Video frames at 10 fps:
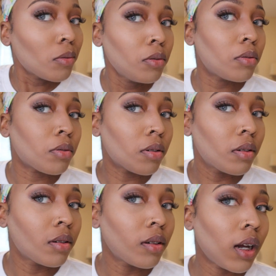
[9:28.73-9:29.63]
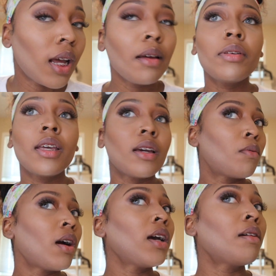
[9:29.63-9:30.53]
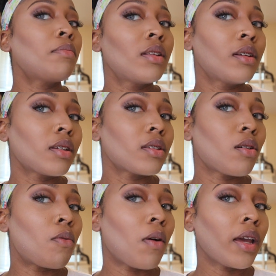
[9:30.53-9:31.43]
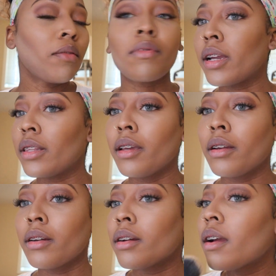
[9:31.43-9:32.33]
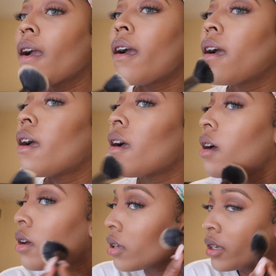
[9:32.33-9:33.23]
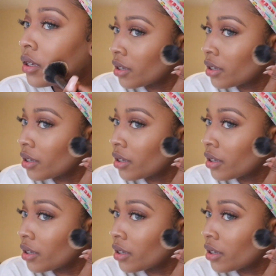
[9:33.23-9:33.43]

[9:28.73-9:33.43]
Oh, why I be looking so white right there? I'm